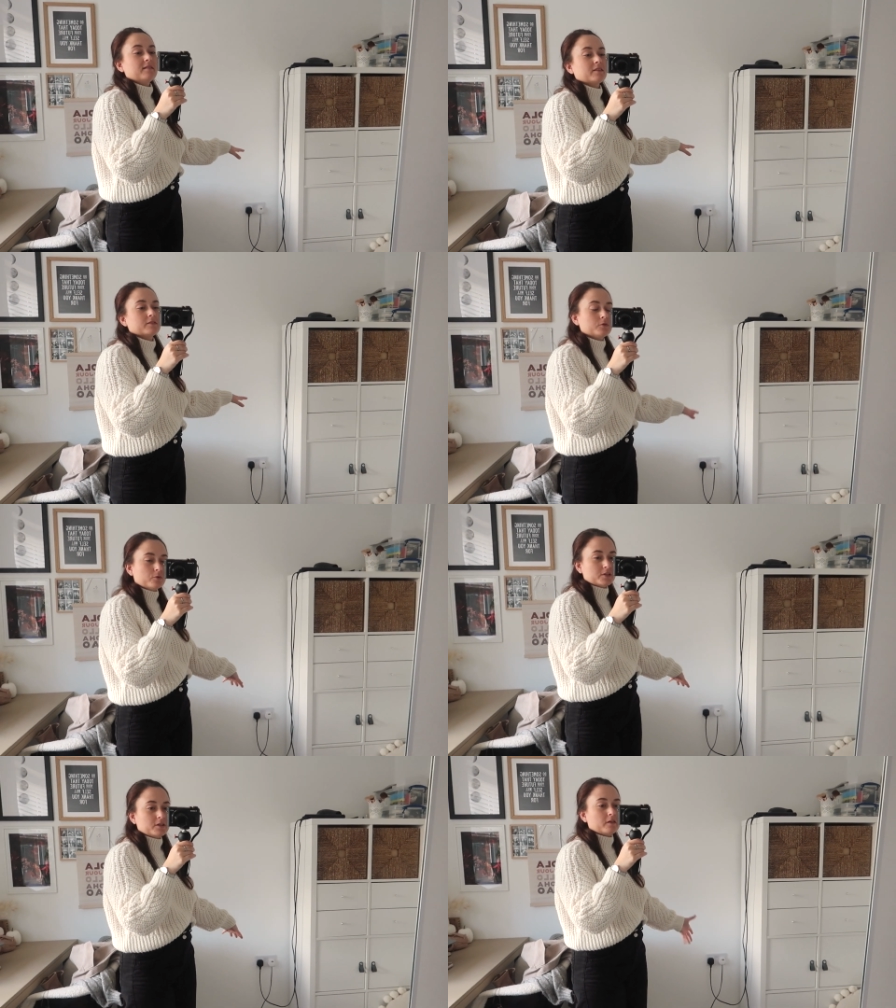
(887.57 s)
So the
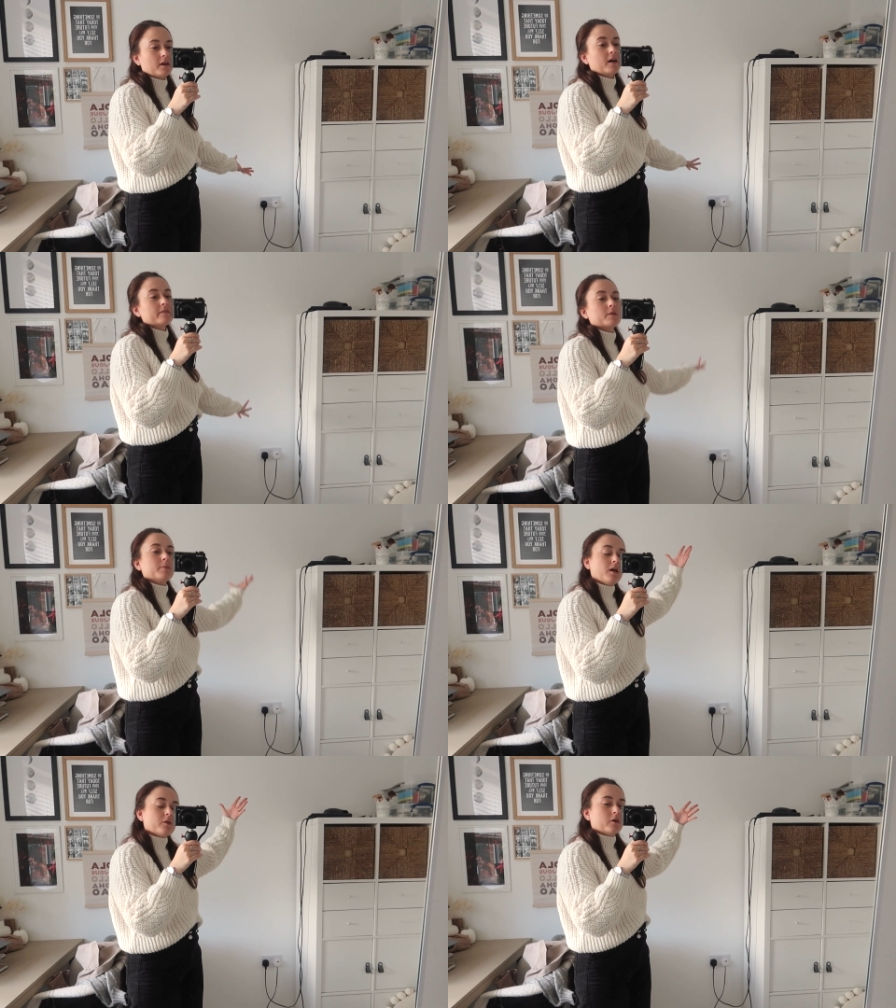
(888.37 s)
stool's gonna go there and the
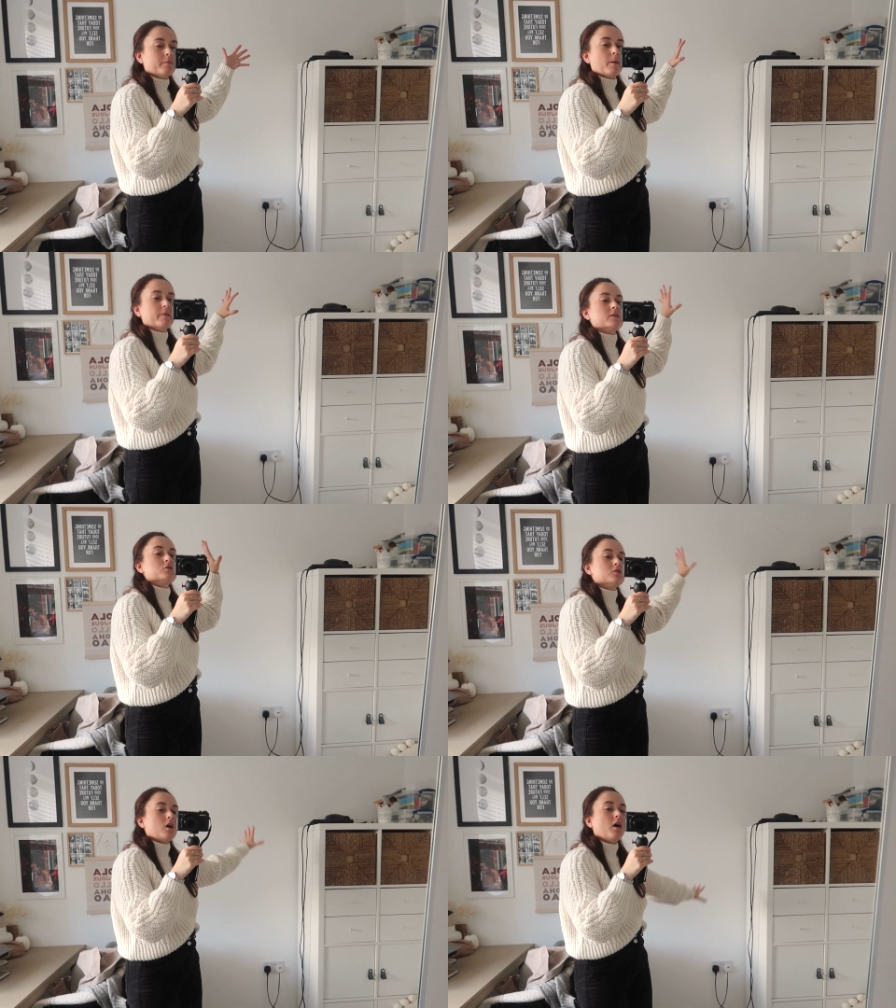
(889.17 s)
plant will come up, and it
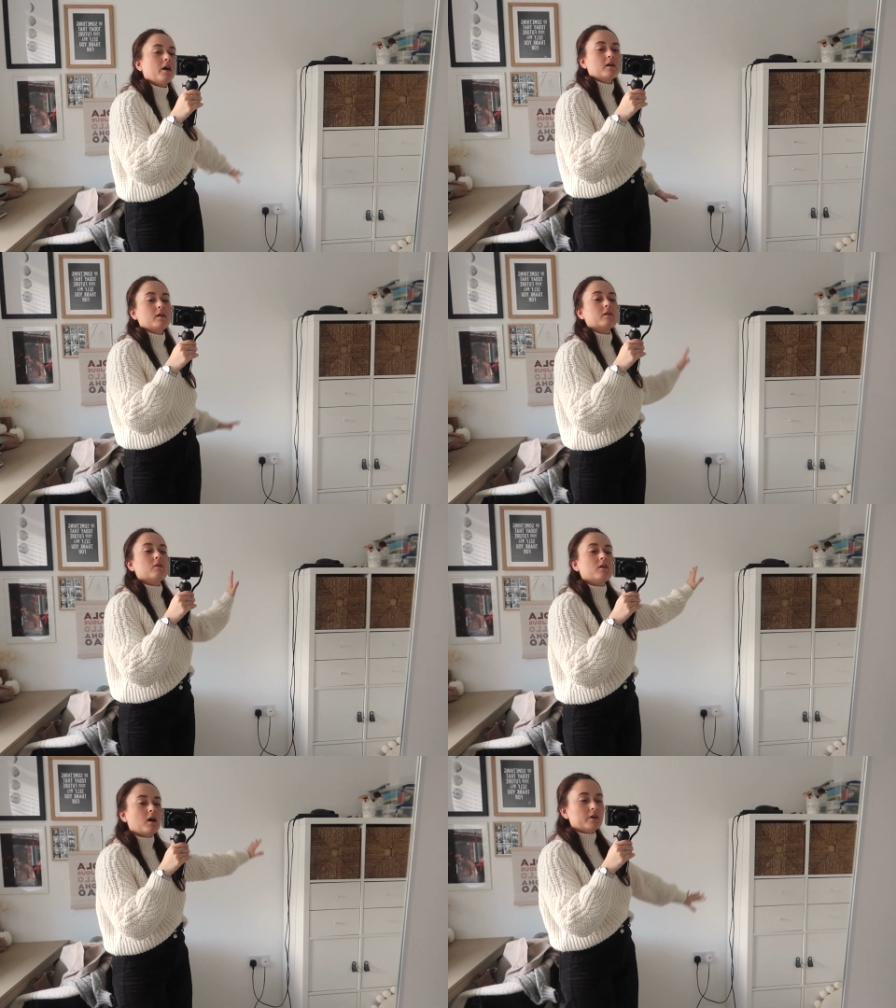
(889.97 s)
should hide,
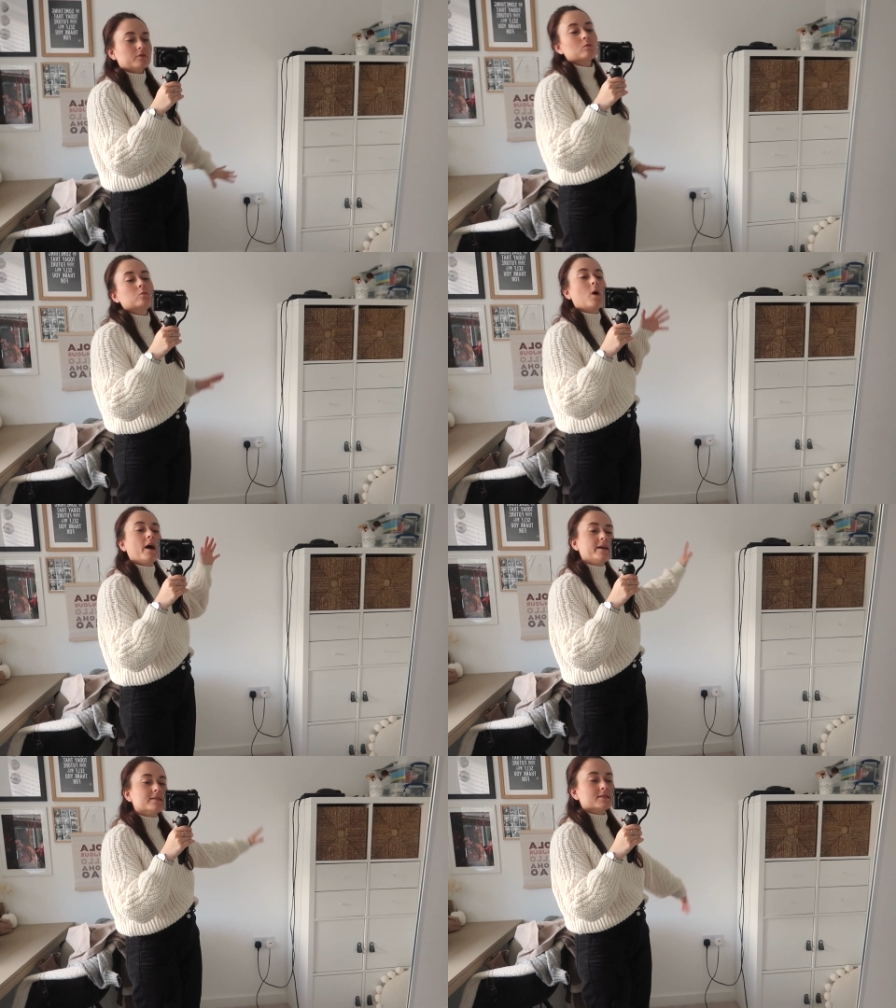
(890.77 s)
hide all the
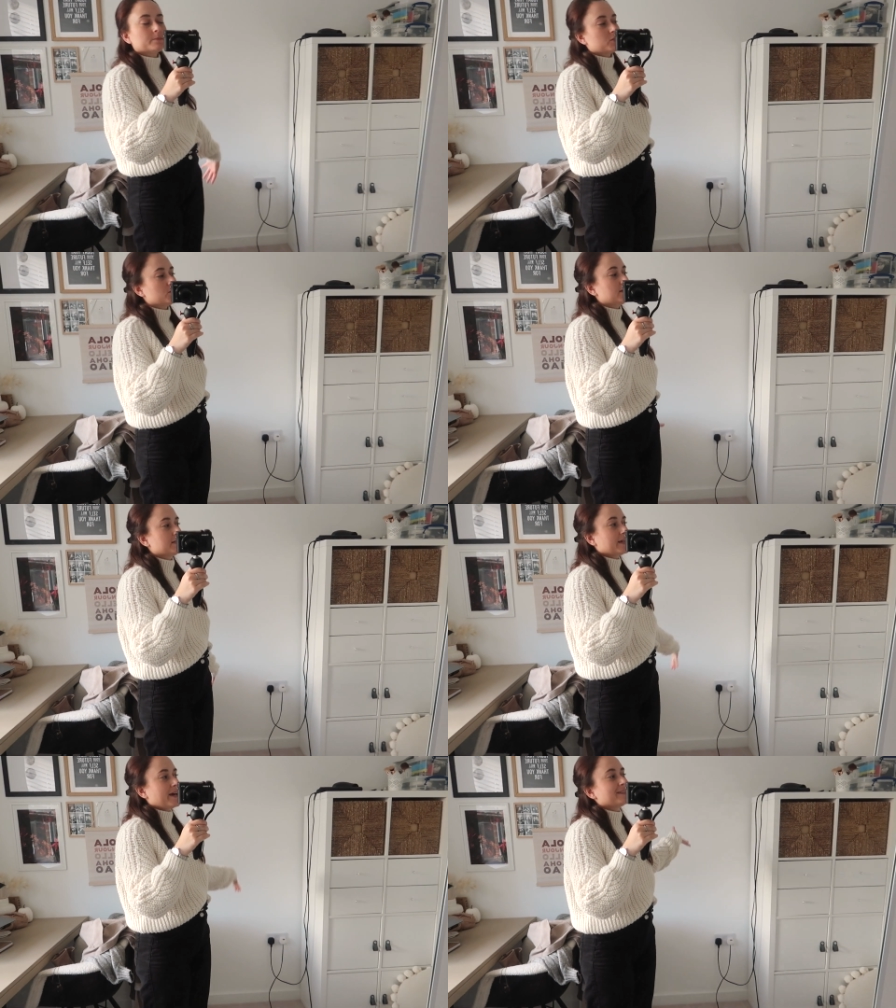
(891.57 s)
wires, especially as
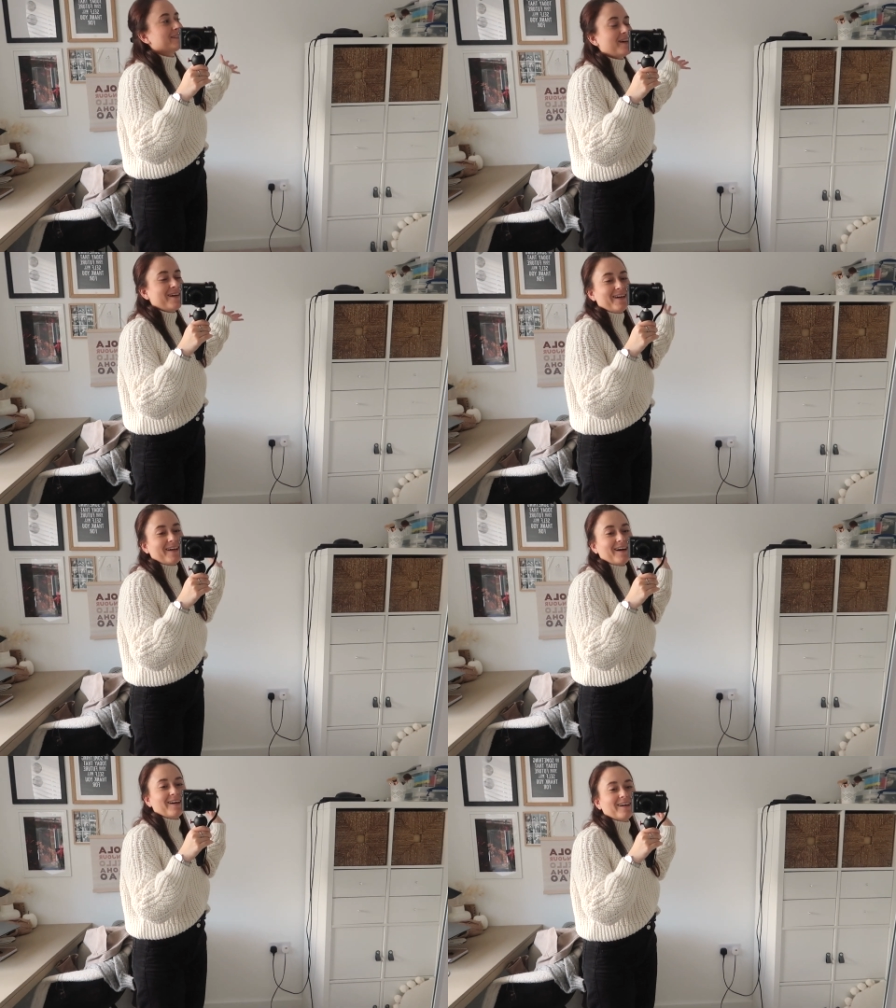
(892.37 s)
it gets,
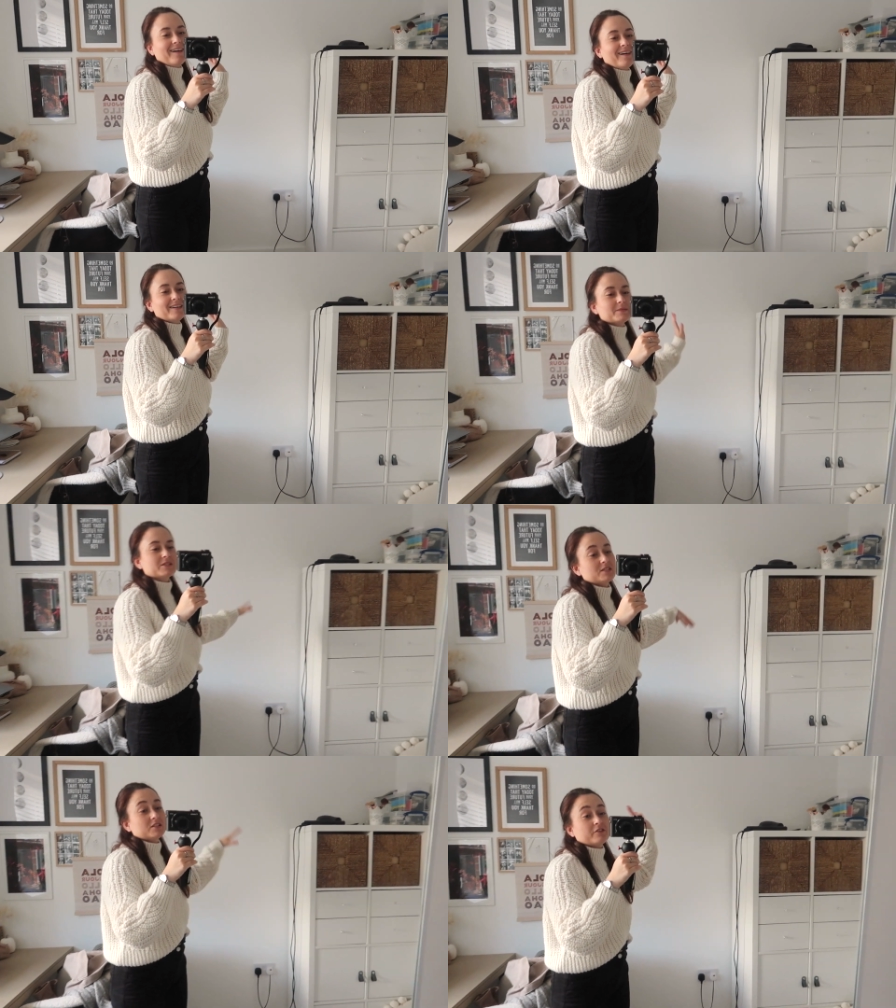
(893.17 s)
uh,
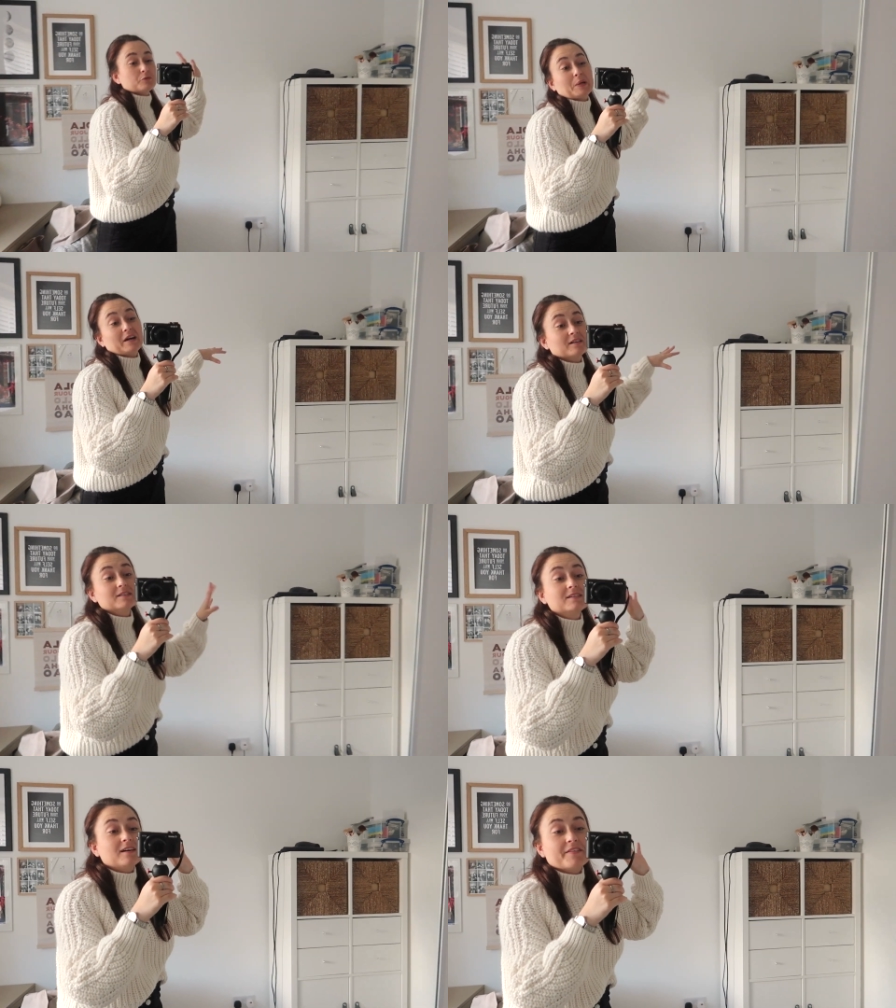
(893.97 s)
especially as it grows bigger.
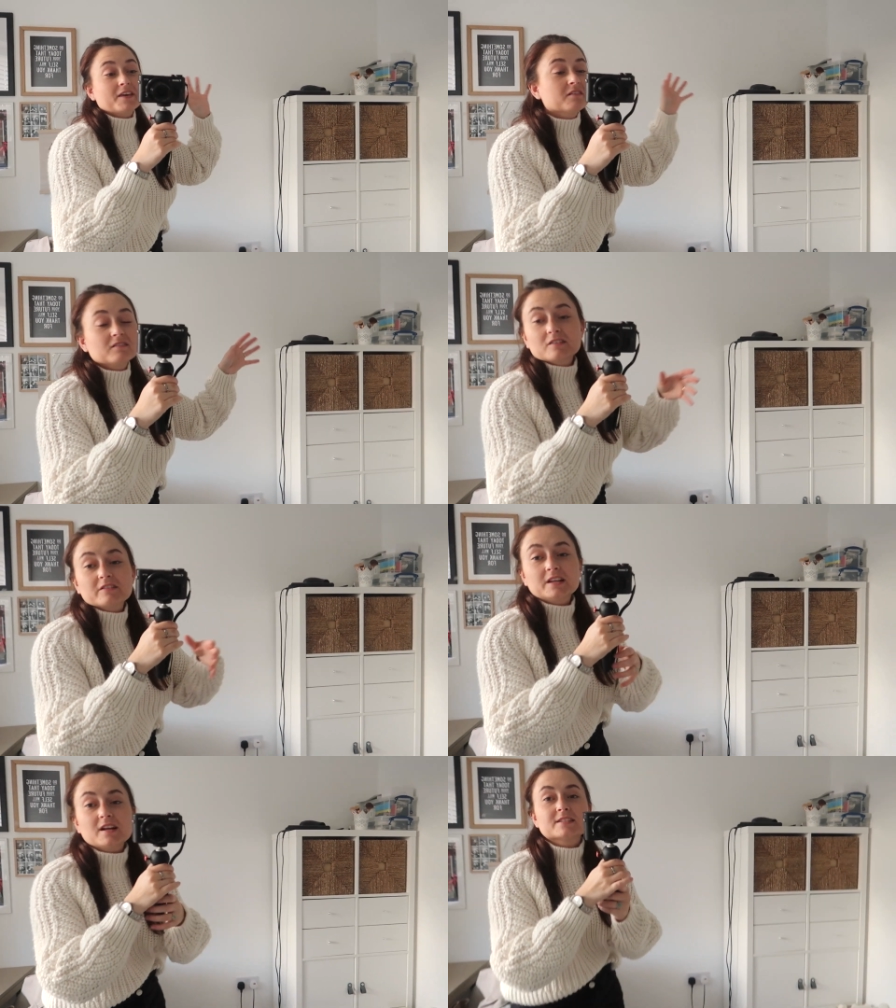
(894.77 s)
I think it will look
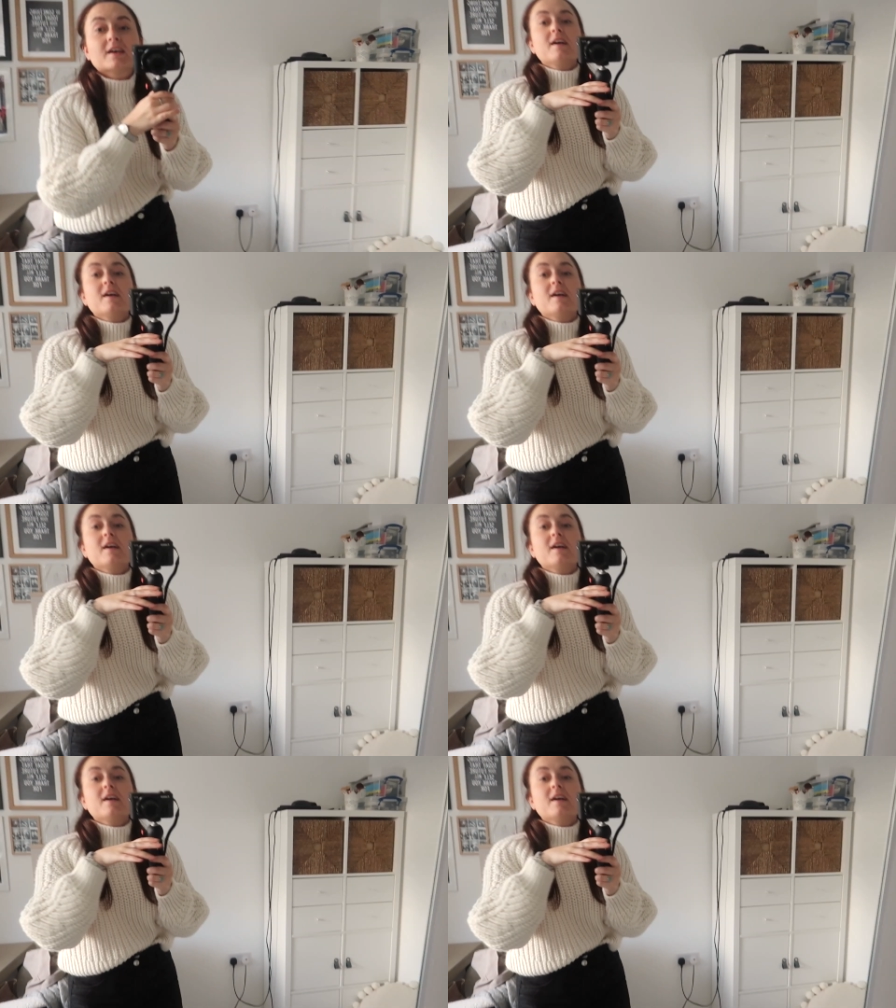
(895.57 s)
really nice.